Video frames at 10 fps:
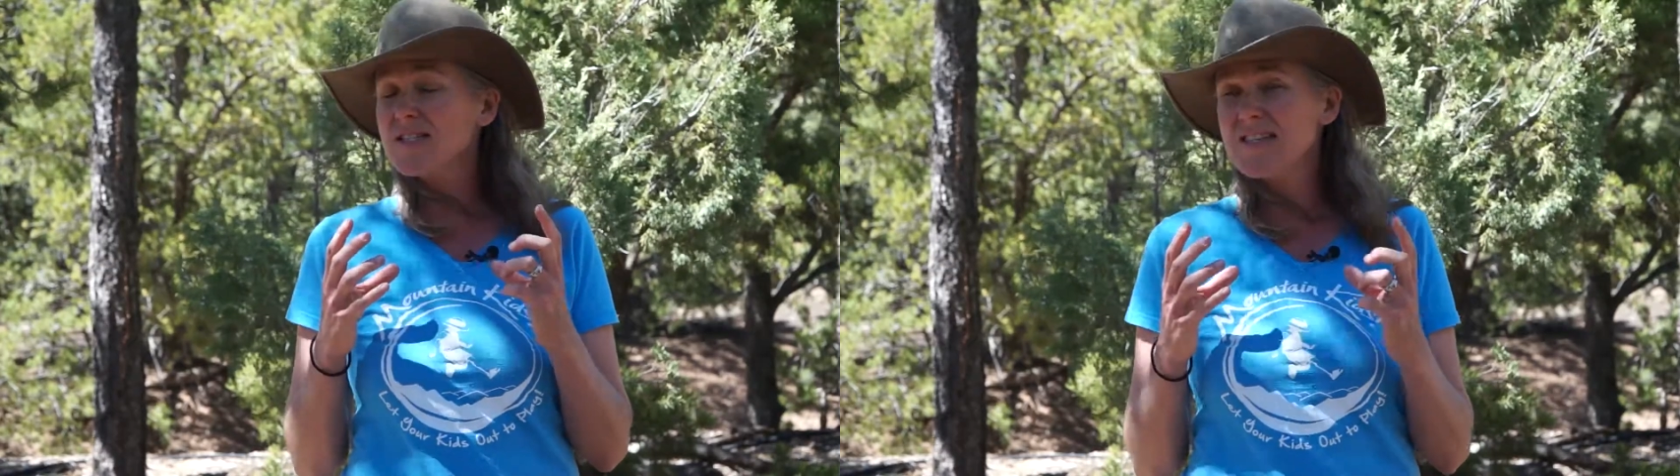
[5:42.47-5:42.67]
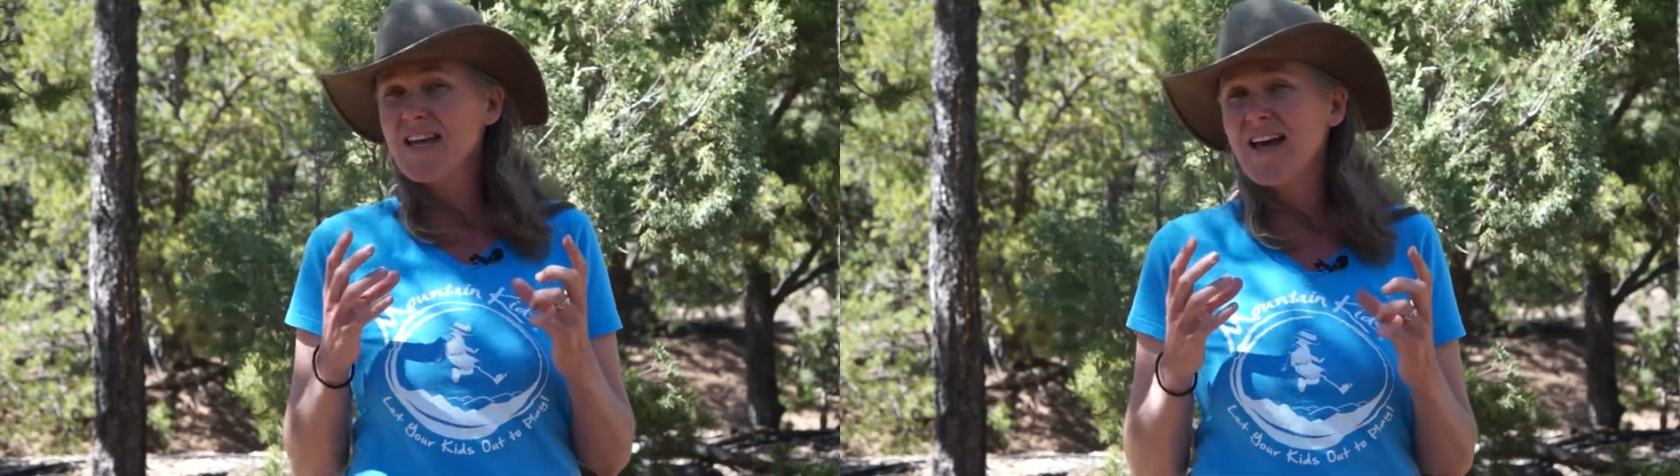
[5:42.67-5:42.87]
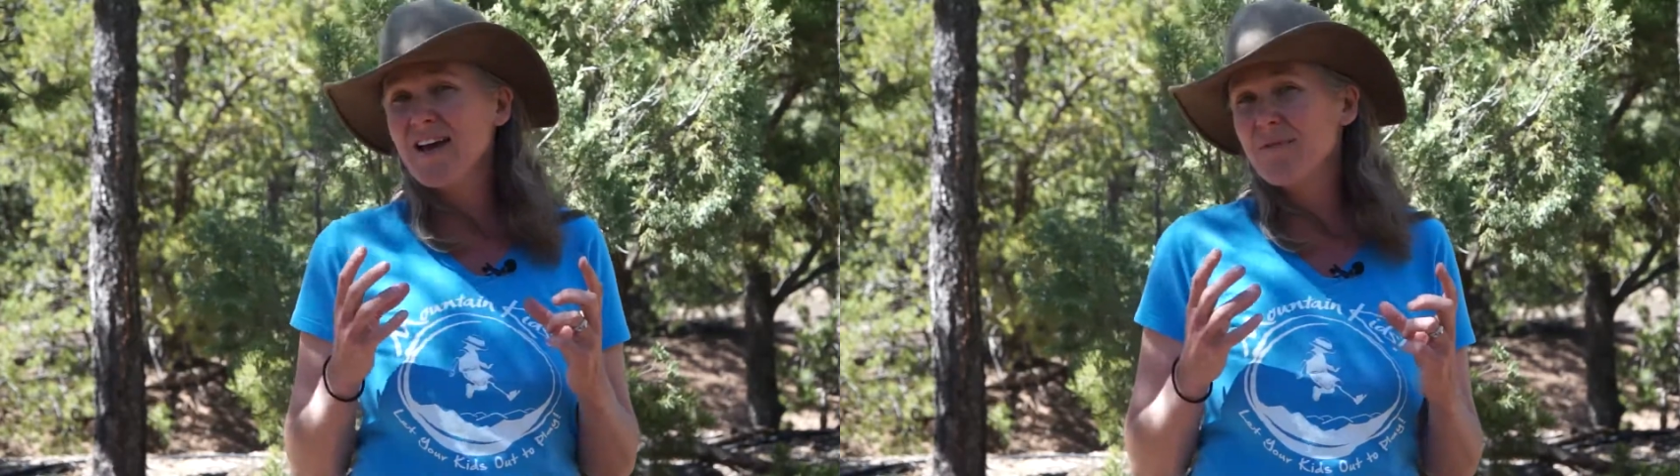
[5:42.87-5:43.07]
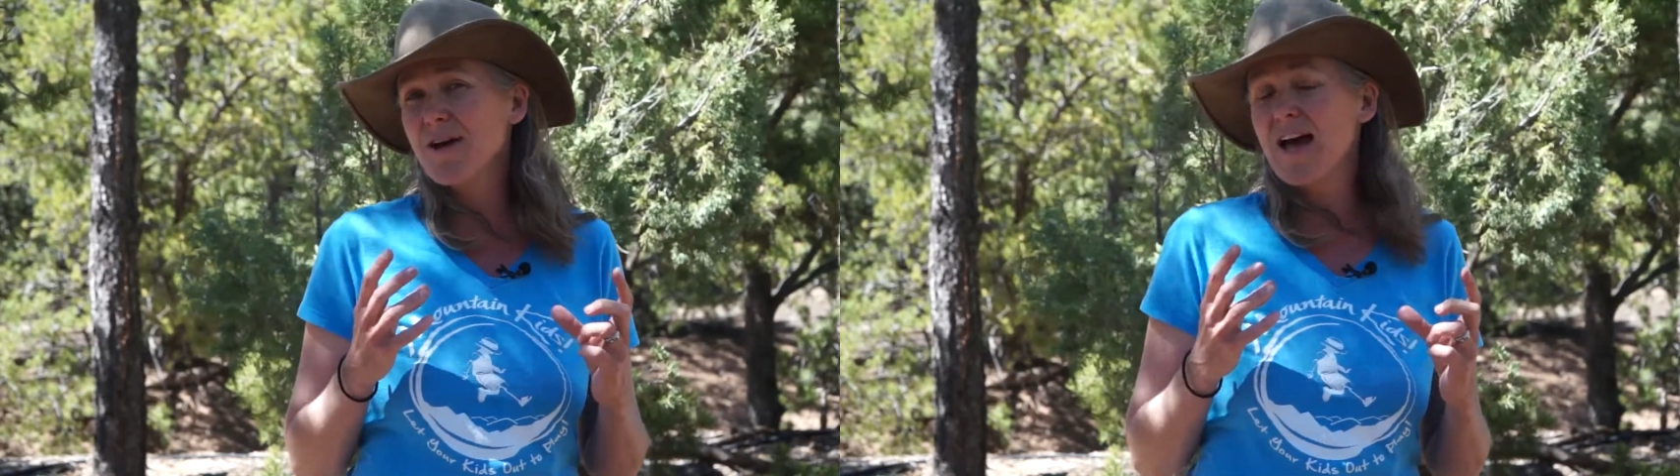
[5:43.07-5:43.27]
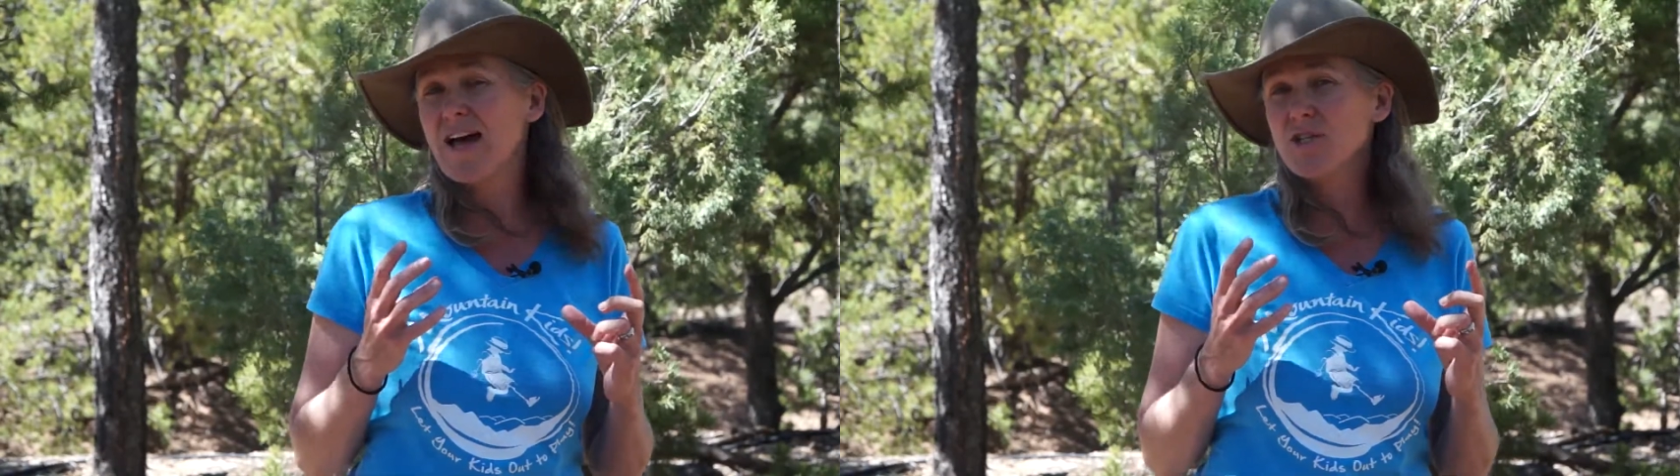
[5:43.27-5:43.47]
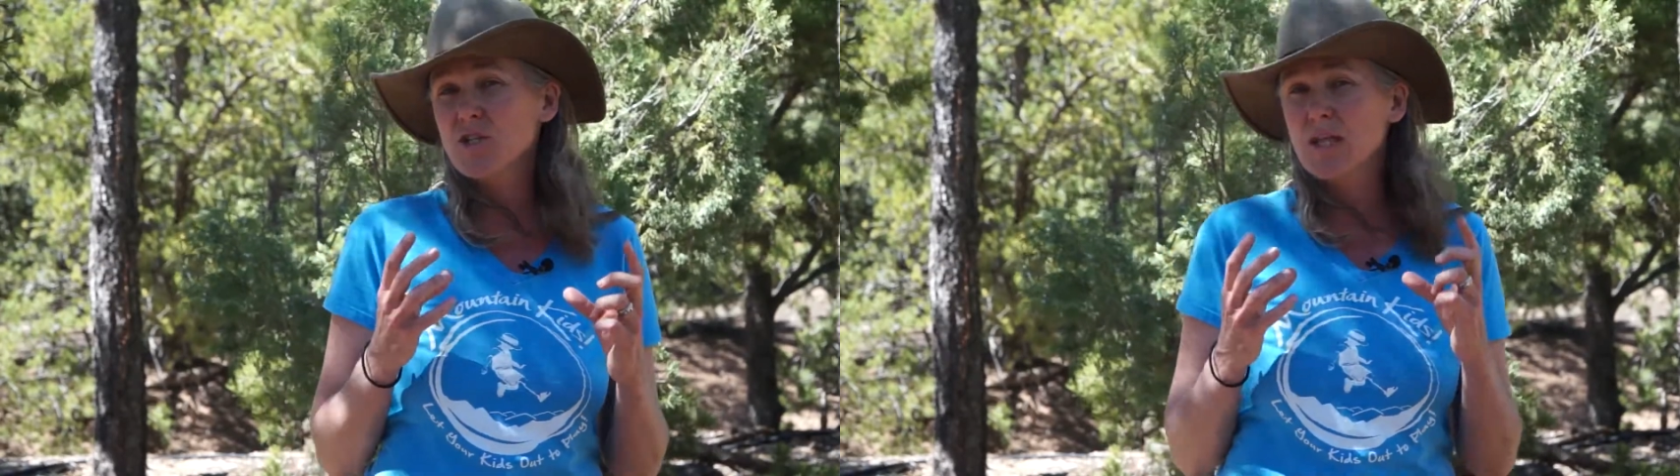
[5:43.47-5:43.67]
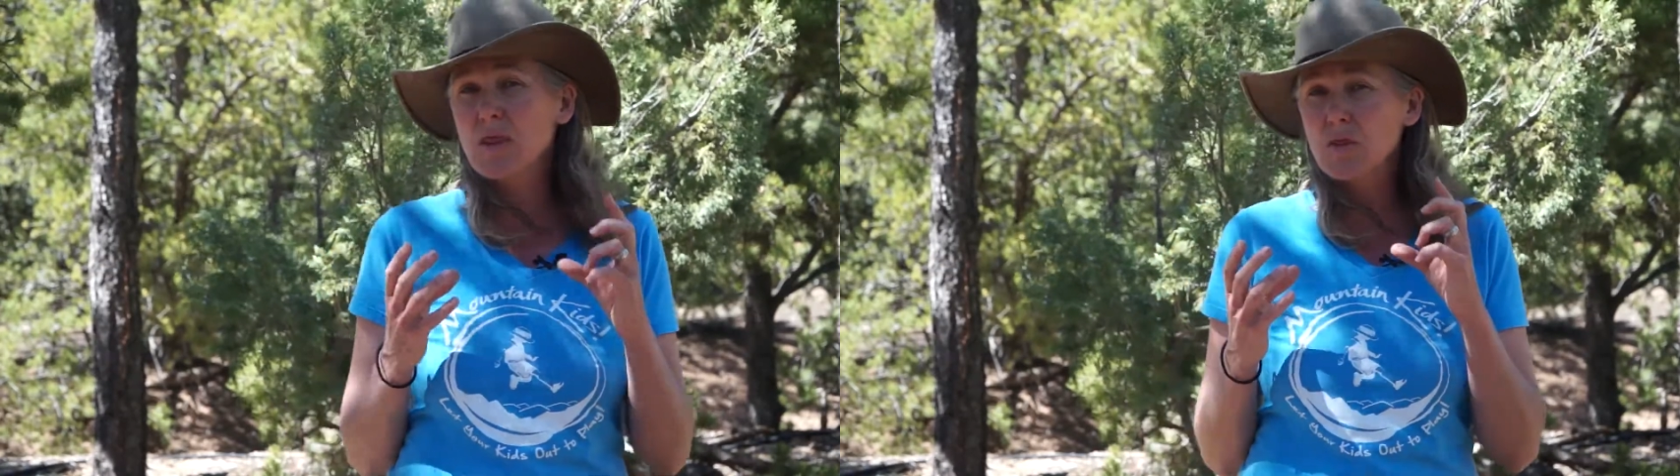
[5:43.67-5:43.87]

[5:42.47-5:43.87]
they have actually